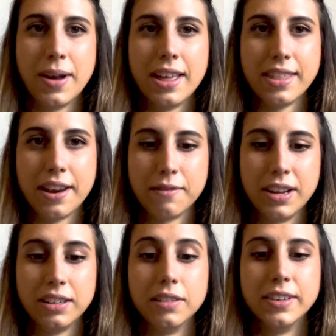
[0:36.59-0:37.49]
And then we
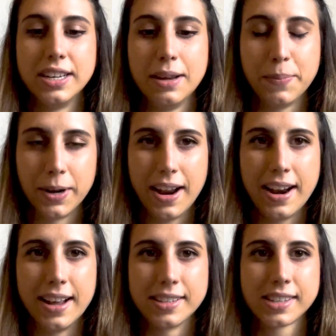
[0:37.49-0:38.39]
dove in deeper and
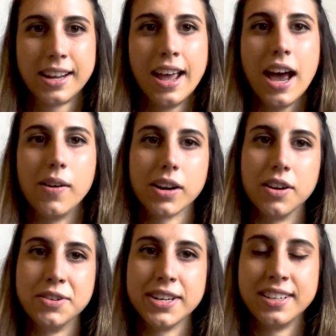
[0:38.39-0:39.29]
asked how are
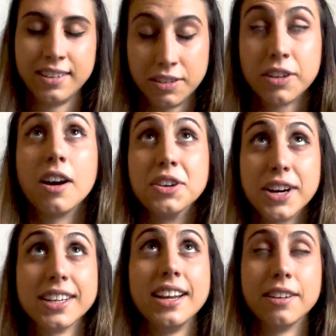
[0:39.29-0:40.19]

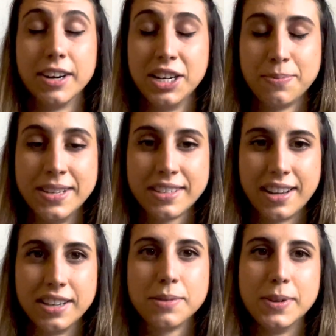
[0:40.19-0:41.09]
contracting arrangements
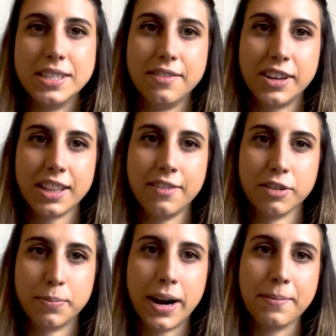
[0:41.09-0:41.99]
done specifically
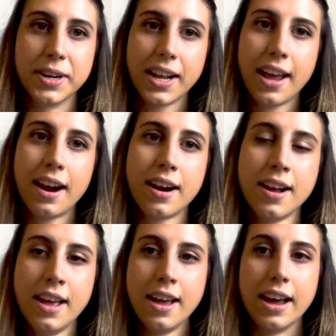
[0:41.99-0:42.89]
for primary care
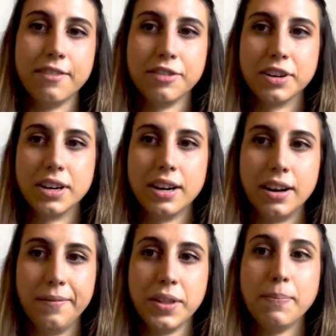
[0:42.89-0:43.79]
and for
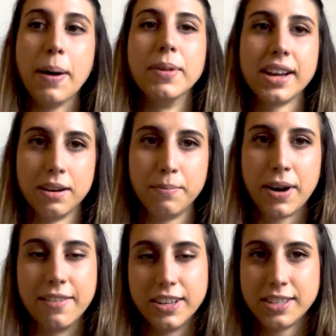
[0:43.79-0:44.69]
the public and
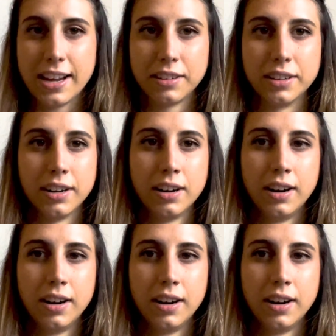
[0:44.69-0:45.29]
private sector